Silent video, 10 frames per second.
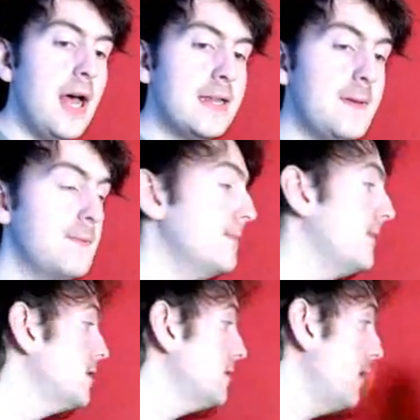Disney Movie
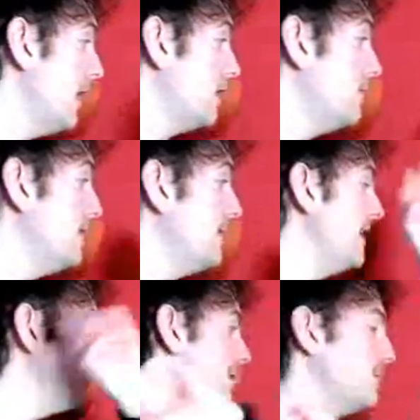Virtual Park of
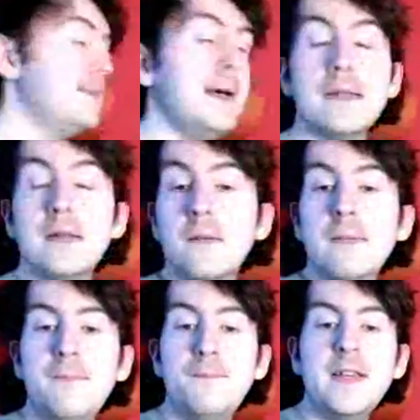Image, you can read the first
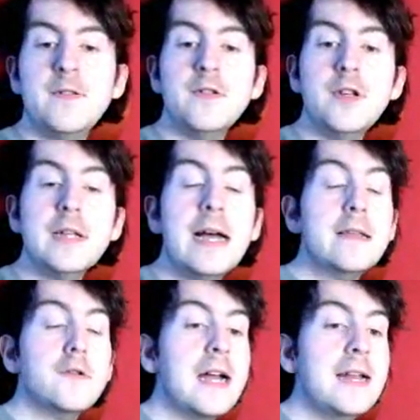comment, my official
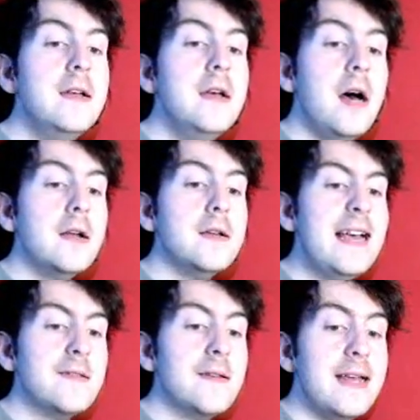YouTube channel. And
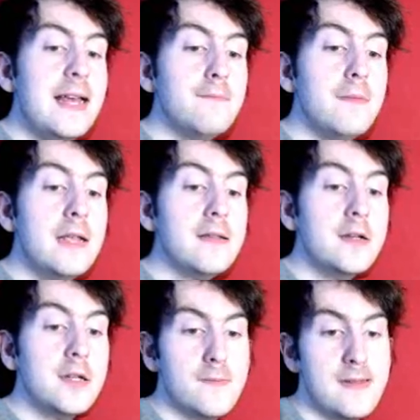next one says, Mercy
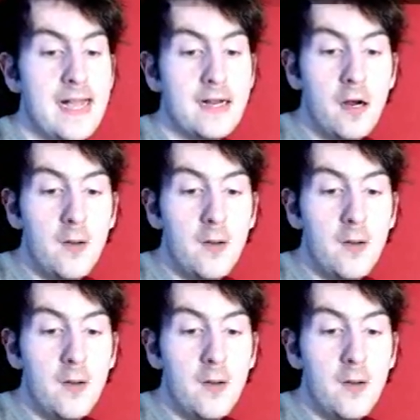God to for that,